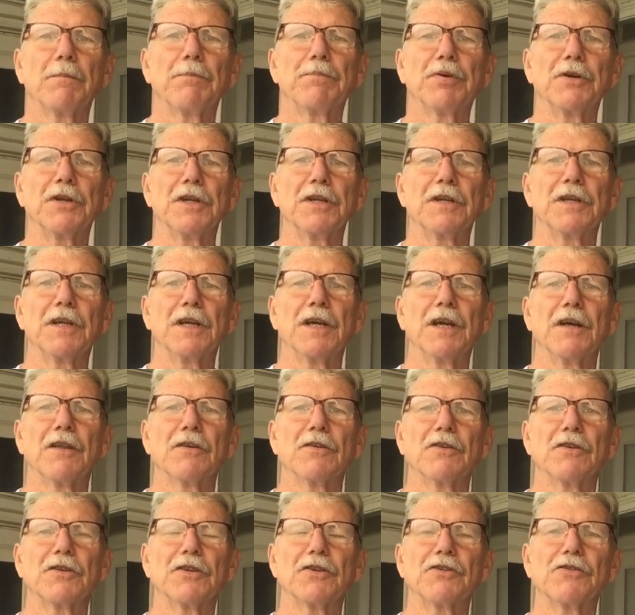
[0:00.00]
putting it
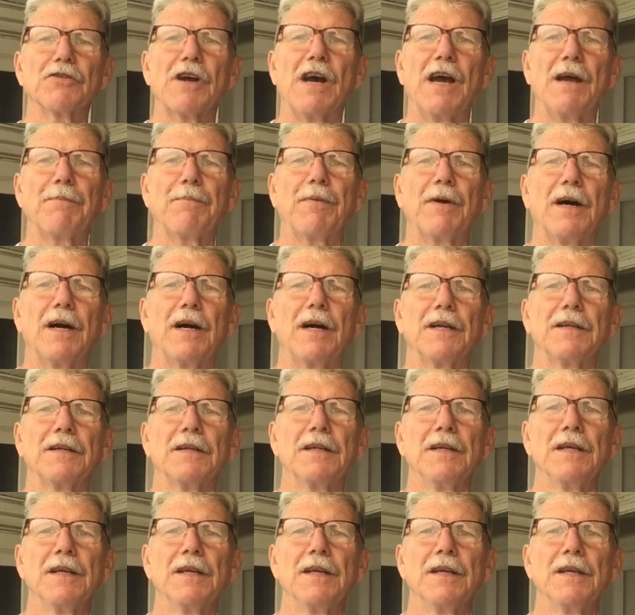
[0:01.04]
together on a tripod